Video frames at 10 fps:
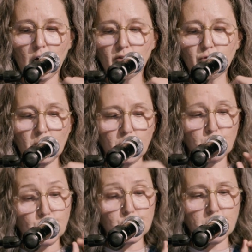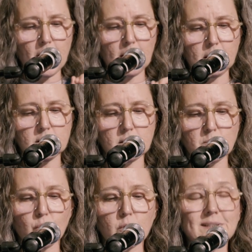of women pushing back against the
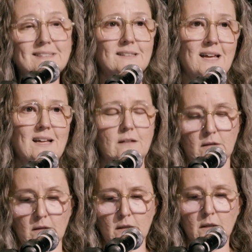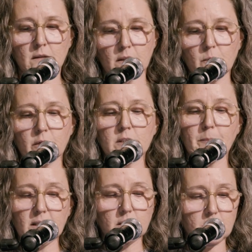moral stain that they were
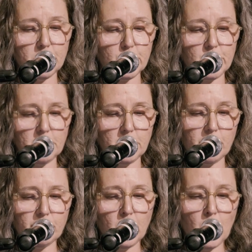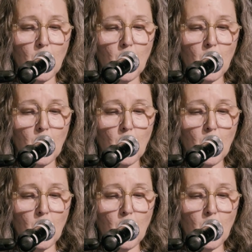expected to be ashamed of.